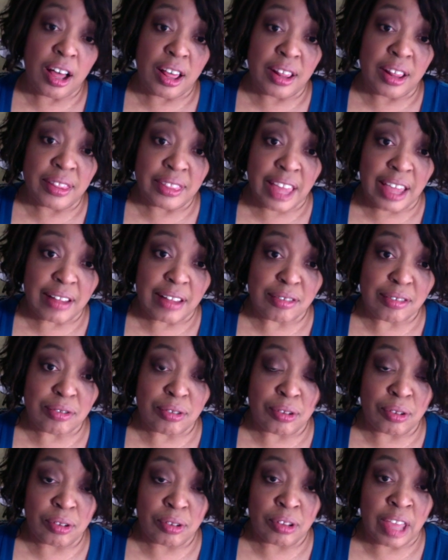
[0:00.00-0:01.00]
that's
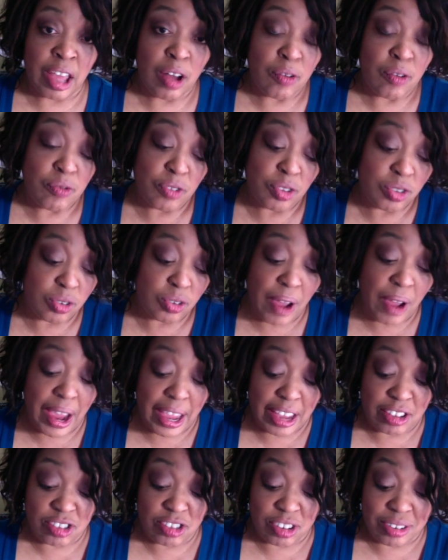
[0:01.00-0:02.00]
helpful, so I
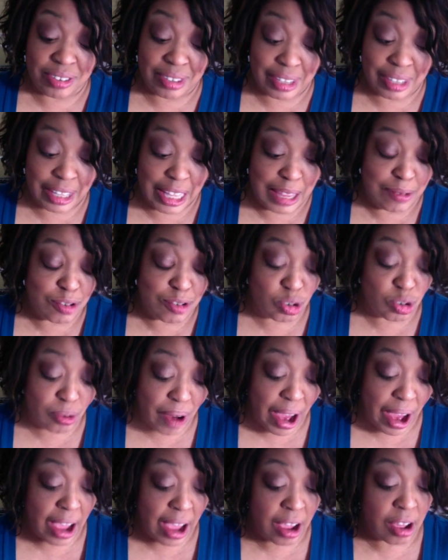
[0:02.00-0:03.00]
can just keep
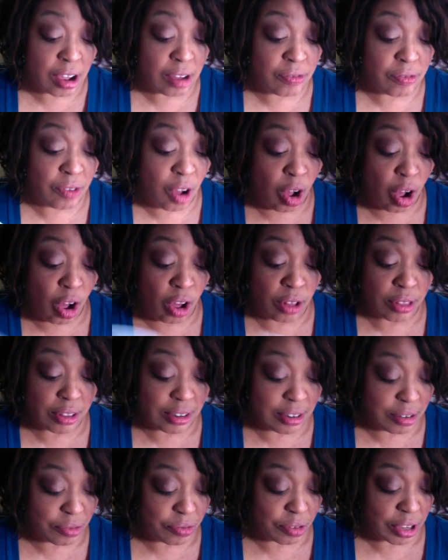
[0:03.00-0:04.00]
track of all the
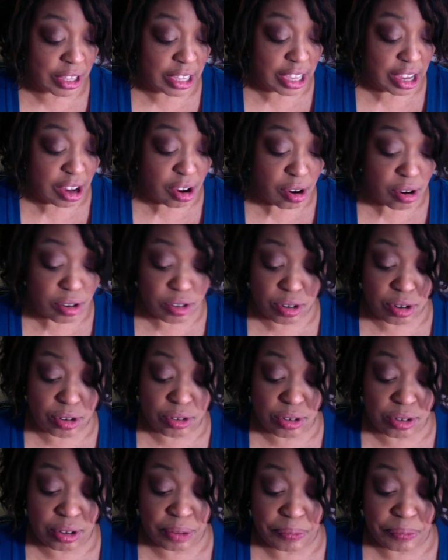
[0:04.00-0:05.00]
different characters.